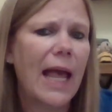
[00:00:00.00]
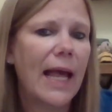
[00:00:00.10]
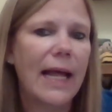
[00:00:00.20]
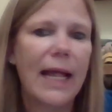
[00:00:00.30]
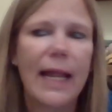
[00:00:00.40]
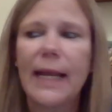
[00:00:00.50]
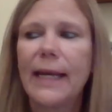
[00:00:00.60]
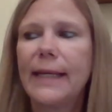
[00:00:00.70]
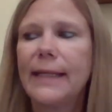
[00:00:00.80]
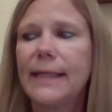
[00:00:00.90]

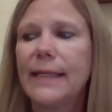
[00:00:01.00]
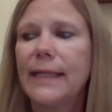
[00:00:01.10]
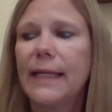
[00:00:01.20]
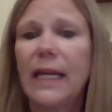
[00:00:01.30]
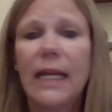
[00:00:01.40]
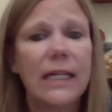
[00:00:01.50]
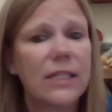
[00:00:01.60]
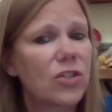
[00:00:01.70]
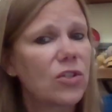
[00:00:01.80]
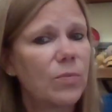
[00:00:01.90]
and
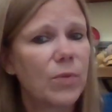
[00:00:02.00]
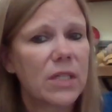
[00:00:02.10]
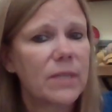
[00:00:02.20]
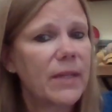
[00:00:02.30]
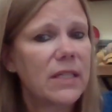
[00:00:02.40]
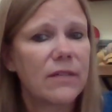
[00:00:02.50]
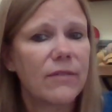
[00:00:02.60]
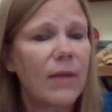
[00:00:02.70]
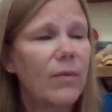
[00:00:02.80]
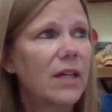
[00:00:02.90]
it's super expensive.
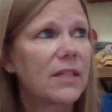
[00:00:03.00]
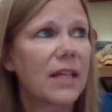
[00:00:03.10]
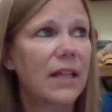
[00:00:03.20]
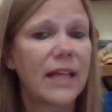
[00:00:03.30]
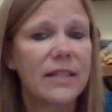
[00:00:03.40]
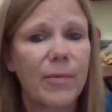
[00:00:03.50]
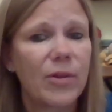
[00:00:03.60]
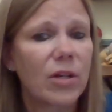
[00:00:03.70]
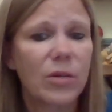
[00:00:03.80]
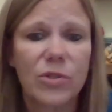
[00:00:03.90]
I want to say last time I
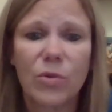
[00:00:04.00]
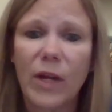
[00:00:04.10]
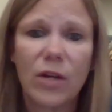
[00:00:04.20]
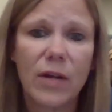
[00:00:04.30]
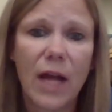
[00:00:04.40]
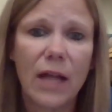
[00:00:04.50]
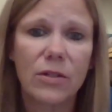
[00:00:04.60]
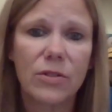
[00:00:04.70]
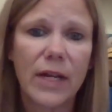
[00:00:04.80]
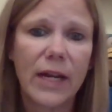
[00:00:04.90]
looked, it was
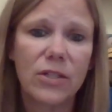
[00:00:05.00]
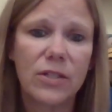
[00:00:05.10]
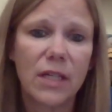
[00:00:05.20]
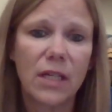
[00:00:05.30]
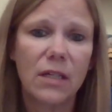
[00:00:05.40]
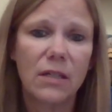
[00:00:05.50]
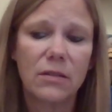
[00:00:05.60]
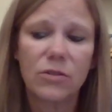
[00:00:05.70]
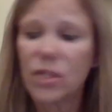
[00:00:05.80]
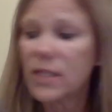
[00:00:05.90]
$300. And I just think,
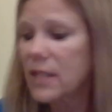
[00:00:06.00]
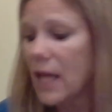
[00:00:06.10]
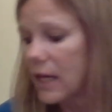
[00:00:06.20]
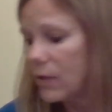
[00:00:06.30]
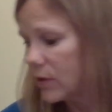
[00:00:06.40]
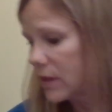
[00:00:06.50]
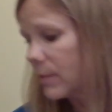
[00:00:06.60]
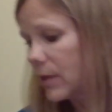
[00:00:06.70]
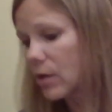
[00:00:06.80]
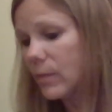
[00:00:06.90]
just like with the
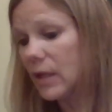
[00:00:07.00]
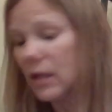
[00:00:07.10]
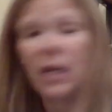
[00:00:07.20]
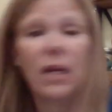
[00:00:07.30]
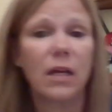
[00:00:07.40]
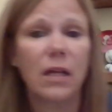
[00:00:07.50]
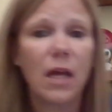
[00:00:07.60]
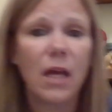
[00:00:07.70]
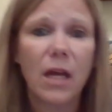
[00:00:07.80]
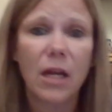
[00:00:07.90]
Mirabilia
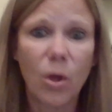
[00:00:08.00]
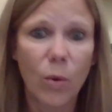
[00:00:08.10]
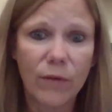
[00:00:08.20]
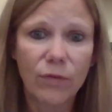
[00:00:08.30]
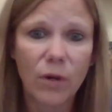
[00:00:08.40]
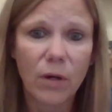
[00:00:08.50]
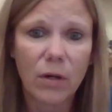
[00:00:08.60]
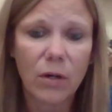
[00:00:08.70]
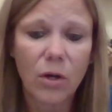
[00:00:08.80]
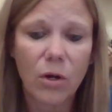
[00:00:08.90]
going for
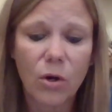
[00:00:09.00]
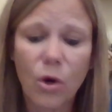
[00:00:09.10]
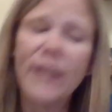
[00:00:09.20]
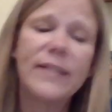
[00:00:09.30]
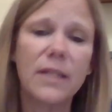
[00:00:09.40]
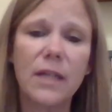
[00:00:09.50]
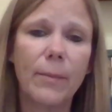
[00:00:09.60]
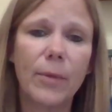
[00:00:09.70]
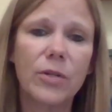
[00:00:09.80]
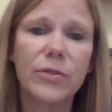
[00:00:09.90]
crazy
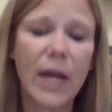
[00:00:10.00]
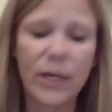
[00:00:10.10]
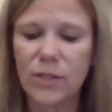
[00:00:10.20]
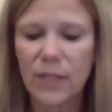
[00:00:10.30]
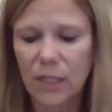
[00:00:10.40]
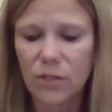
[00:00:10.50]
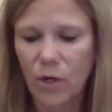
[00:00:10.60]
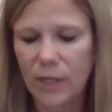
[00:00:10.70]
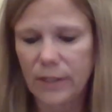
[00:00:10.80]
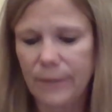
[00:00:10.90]
numbers, I just think it's
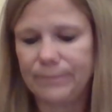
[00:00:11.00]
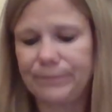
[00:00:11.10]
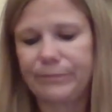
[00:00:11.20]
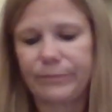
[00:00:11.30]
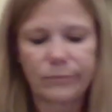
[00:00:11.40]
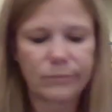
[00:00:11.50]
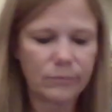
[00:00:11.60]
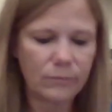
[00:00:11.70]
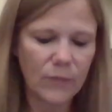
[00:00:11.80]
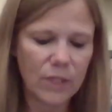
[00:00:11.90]
crazy.
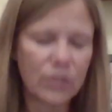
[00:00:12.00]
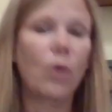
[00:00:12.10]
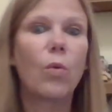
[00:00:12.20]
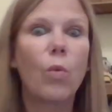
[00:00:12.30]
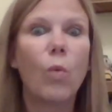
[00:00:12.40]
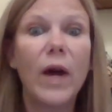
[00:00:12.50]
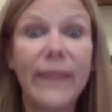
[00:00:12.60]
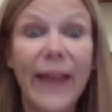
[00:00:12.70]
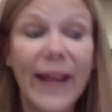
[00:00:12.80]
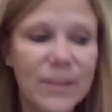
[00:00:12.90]
So,
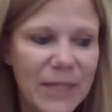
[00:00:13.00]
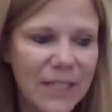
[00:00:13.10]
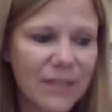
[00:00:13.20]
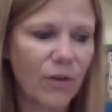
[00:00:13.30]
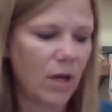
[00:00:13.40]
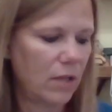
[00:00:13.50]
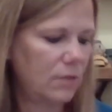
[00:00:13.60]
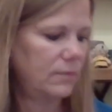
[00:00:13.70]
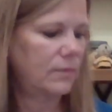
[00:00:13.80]
one last piece of haul.